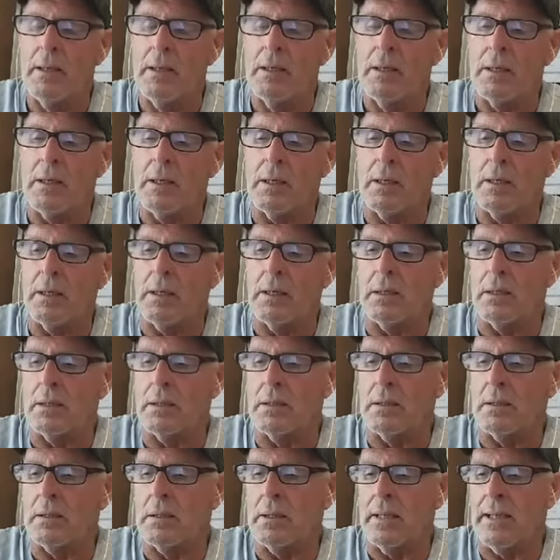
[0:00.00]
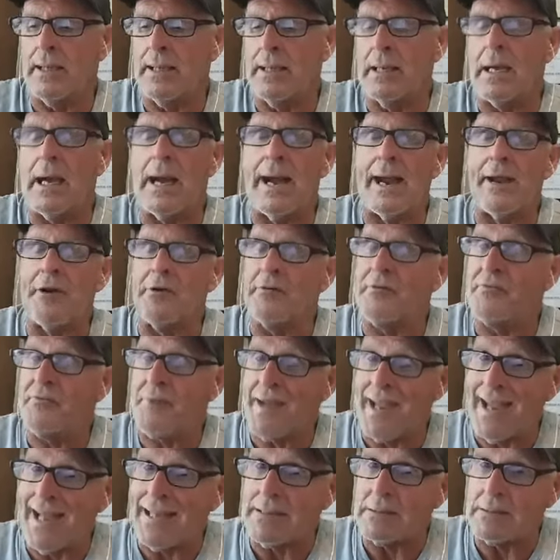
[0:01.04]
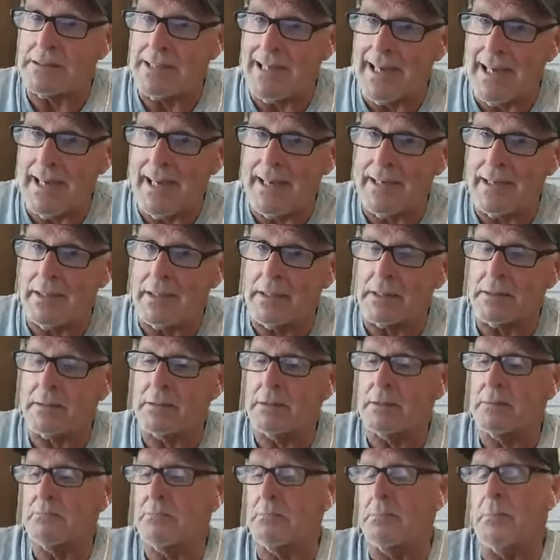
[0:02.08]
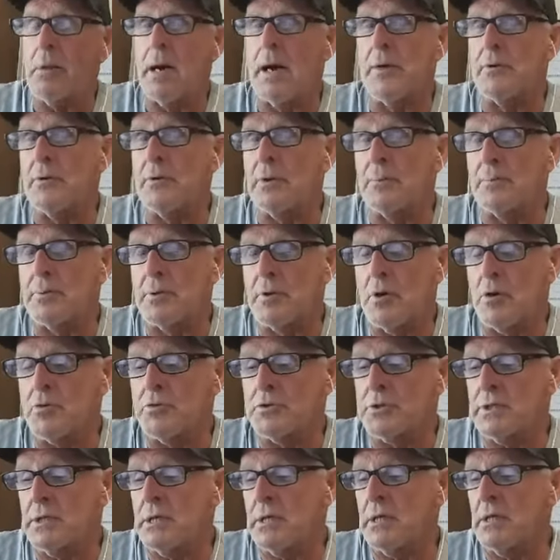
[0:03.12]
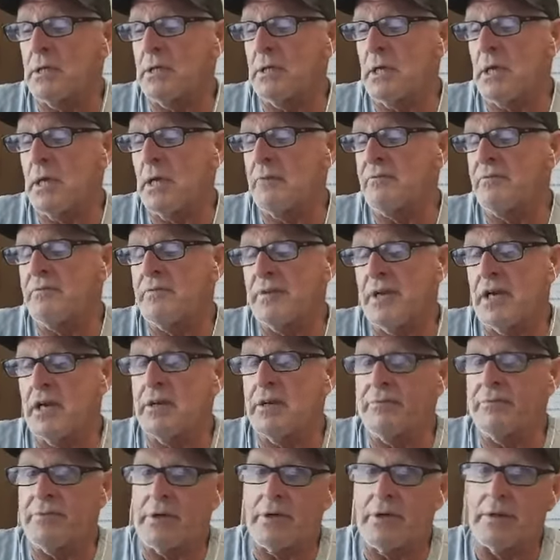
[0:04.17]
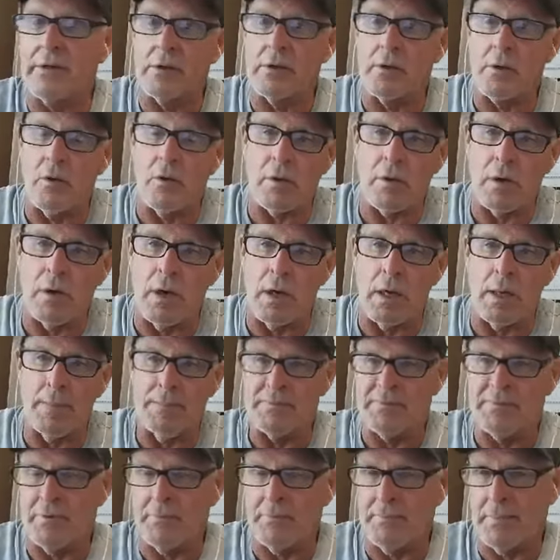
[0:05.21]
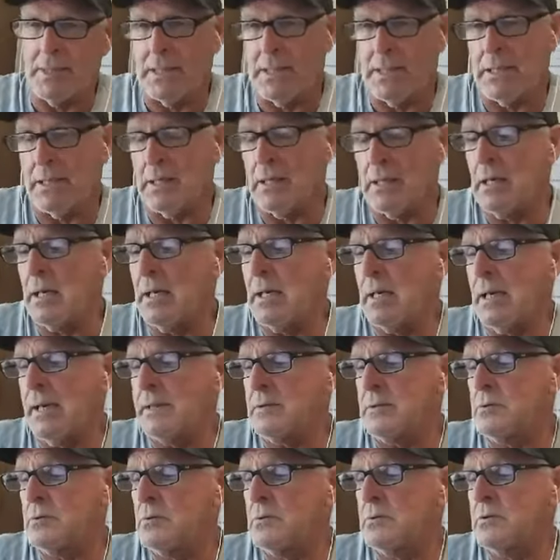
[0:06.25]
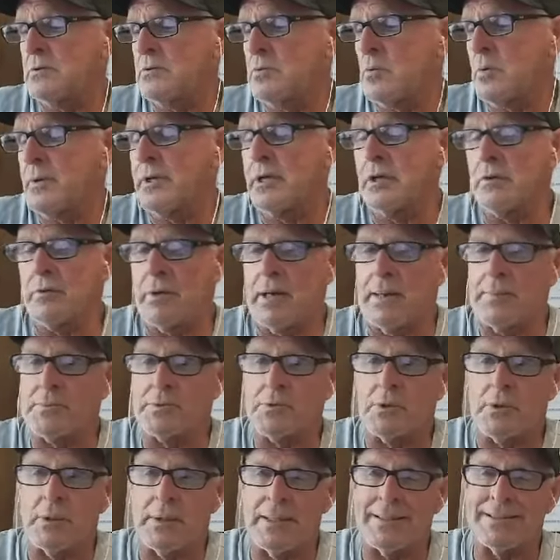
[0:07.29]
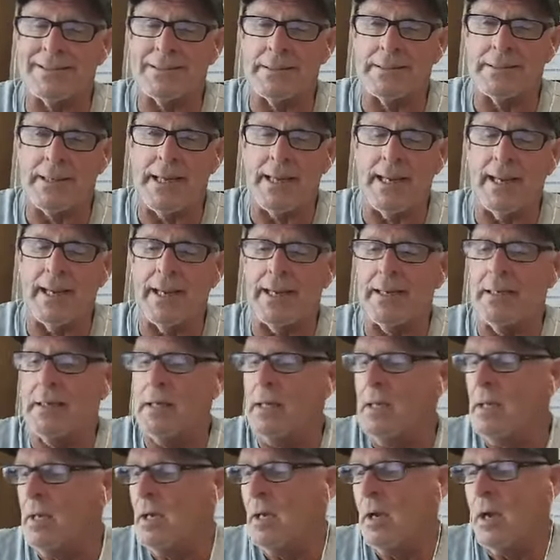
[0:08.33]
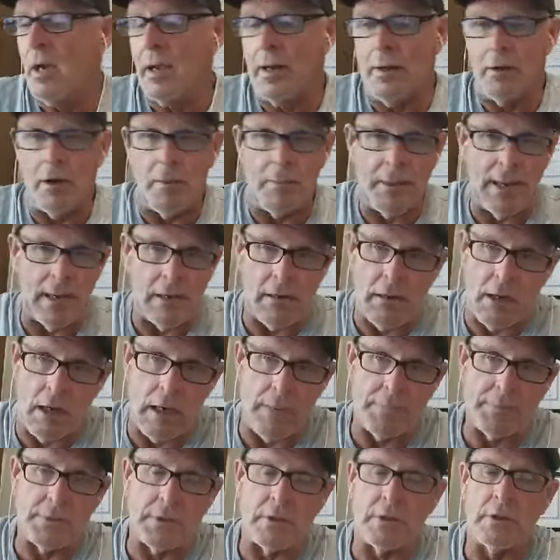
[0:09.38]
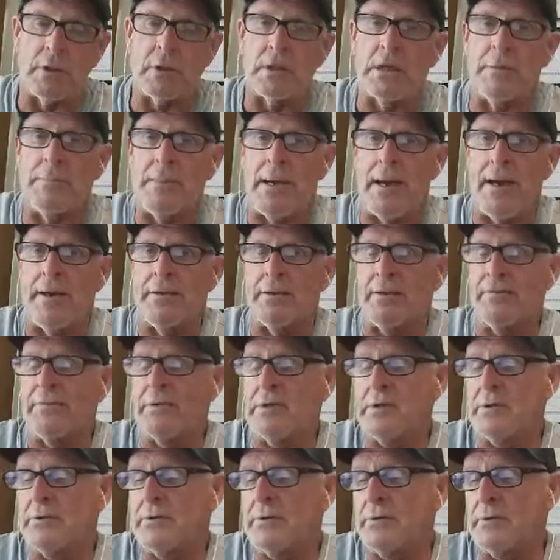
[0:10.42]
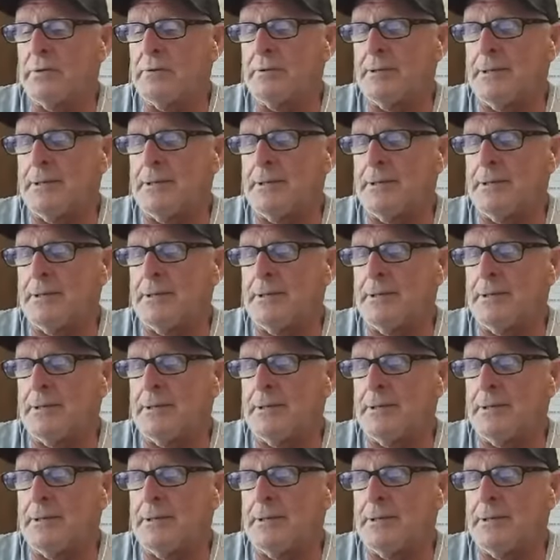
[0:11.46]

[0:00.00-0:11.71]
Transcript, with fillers: a higher fat diet, moderate protein, and very, very low carbs. For me, I like doing 20 grams or less a day. And all my carbs are going to come out of either